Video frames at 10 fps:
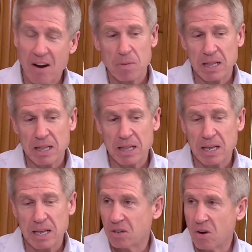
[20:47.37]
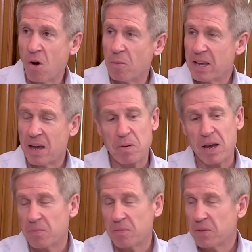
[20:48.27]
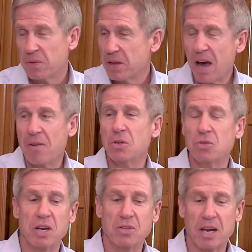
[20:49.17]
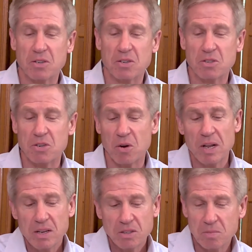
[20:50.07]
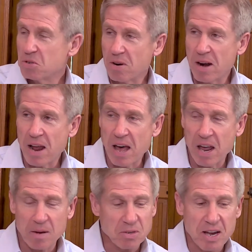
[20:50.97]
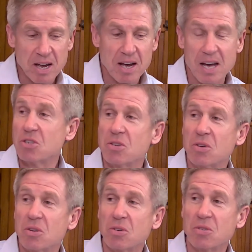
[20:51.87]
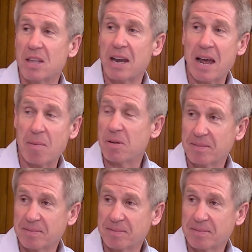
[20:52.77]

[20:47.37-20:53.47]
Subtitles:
Everybody likes to go home and campaign, I reduce the sales tax. So to Mr. Anonymous, I just don't see that happening.